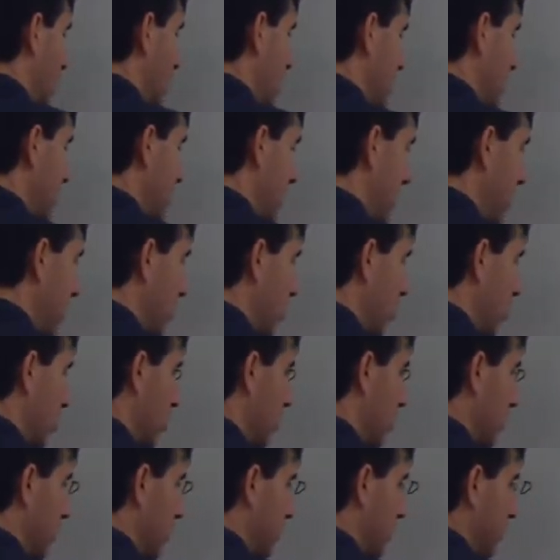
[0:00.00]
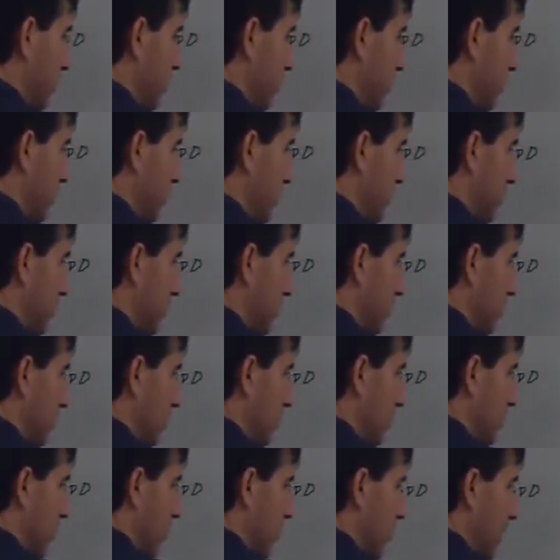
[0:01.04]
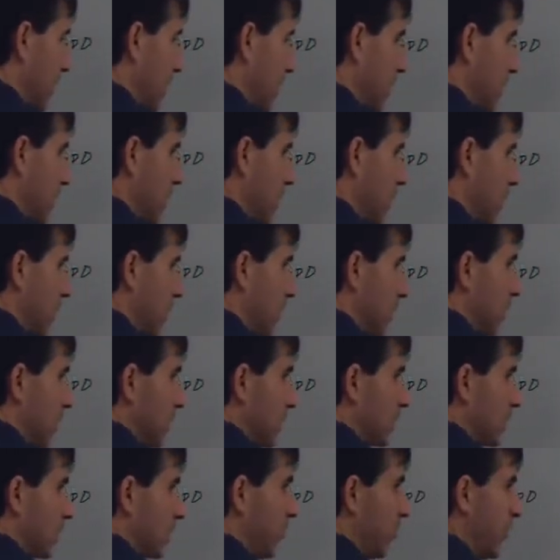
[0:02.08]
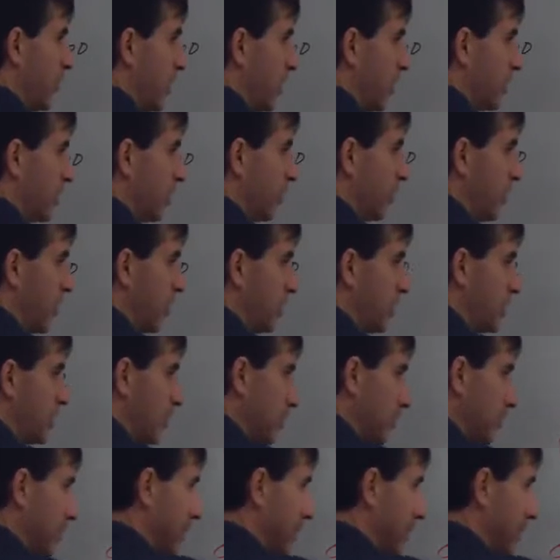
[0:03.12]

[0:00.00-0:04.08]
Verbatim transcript: that's my rule, okay? So if we got the fifth term, you